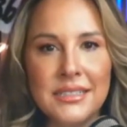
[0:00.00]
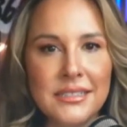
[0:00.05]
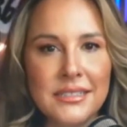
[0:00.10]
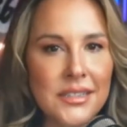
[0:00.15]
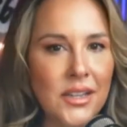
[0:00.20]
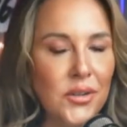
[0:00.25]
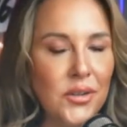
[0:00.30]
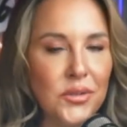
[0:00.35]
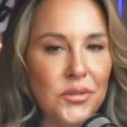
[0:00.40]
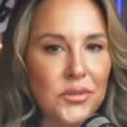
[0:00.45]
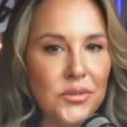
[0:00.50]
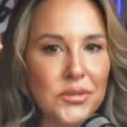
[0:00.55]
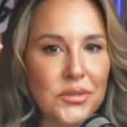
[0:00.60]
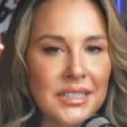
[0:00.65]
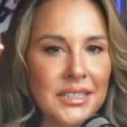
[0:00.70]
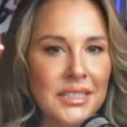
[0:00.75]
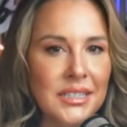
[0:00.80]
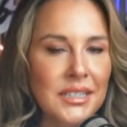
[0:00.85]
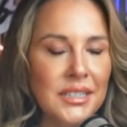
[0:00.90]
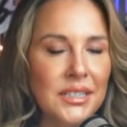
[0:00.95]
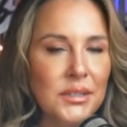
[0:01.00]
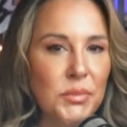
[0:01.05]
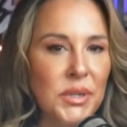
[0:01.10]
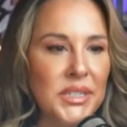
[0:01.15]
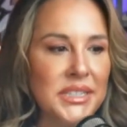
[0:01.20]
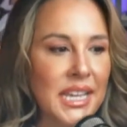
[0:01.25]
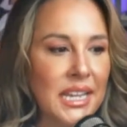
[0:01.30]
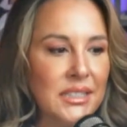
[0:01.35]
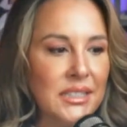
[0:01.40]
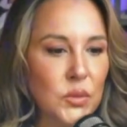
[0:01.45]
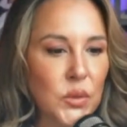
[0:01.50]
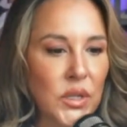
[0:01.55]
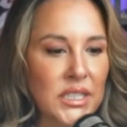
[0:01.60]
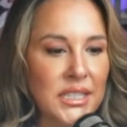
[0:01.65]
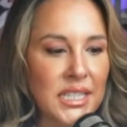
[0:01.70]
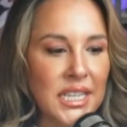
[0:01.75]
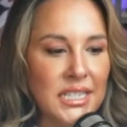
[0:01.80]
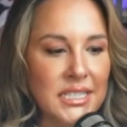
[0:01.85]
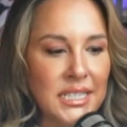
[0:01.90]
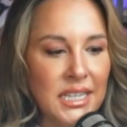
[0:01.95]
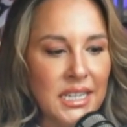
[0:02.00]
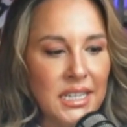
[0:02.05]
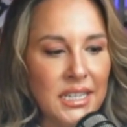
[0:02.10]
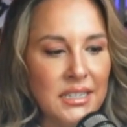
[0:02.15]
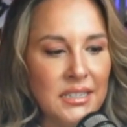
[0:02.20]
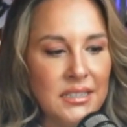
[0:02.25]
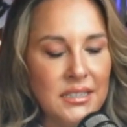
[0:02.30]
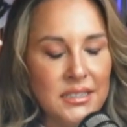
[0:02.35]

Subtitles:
No, but that's what they did.